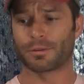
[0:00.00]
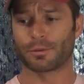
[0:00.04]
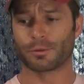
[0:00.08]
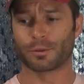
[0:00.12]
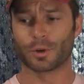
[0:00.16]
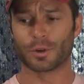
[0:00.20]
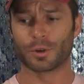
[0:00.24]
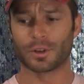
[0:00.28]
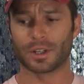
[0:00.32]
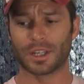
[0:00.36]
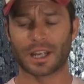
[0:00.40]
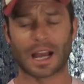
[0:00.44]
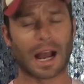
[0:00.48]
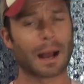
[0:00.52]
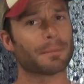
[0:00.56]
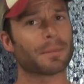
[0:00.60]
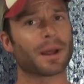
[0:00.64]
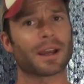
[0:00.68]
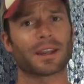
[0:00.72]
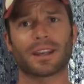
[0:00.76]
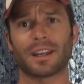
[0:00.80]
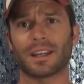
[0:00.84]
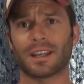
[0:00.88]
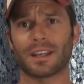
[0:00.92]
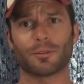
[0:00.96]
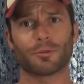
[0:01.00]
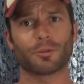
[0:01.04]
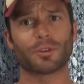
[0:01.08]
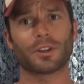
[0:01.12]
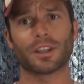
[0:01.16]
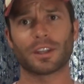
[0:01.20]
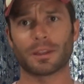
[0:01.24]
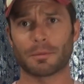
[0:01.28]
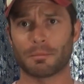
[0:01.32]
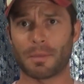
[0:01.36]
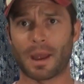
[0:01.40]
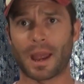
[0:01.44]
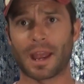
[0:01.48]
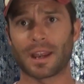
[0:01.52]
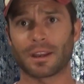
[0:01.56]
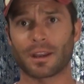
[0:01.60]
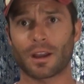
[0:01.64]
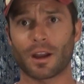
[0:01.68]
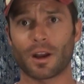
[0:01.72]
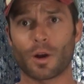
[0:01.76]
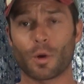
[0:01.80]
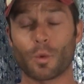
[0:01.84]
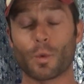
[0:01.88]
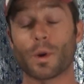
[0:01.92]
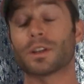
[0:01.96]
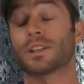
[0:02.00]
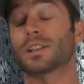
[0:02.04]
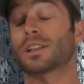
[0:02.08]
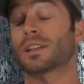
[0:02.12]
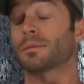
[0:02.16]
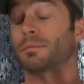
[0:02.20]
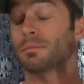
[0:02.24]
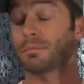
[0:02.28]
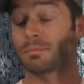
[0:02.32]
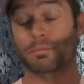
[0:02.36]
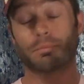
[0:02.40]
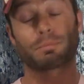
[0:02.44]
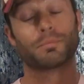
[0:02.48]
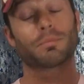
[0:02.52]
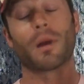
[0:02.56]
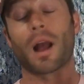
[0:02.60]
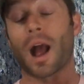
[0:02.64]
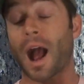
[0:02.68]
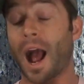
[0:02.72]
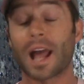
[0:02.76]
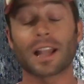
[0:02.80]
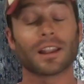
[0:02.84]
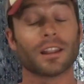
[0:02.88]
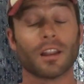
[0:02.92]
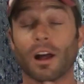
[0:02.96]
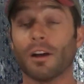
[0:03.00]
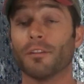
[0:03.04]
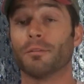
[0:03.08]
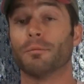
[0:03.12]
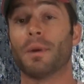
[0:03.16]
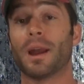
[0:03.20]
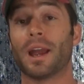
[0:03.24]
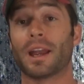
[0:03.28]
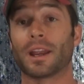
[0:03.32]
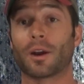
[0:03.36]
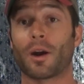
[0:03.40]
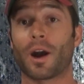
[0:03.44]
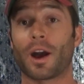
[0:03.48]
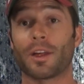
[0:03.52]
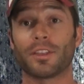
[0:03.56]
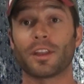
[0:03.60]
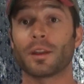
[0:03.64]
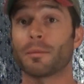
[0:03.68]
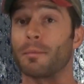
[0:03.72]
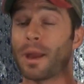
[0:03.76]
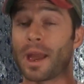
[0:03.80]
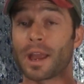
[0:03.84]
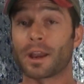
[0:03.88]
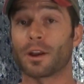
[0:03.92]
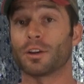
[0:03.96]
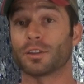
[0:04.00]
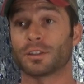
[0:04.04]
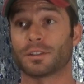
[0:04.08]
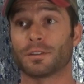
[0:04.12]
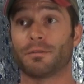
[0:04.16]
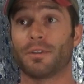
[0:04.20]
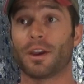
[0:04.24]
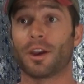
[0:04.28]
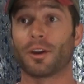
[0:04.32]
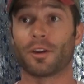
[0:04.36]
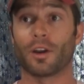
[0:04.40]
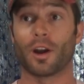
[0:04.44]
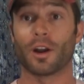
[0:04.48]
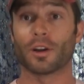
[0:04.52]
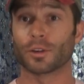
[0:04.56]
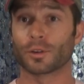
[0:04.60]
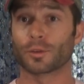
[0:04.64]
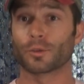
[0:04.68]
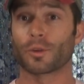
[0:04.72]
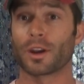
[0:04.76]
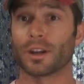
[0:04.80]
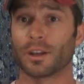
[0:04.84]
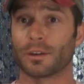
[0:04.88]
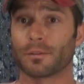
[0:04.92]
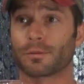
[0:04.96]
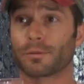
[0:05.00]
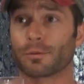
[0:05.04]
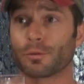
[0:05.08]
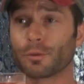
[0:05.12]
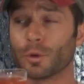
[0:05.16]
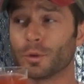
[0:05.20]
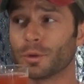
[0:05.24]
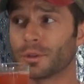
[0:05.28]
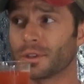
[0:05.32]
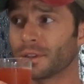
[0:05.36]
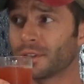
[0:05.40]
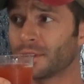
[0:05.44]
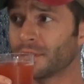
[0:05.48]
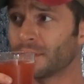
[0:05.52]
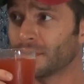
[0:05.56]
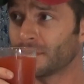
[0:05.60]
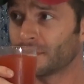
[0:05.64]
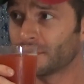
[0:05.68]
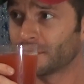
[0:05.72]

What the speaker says: fruity. I'm not getting really the mango, which I love mango. I think mango is a very underrated fruit.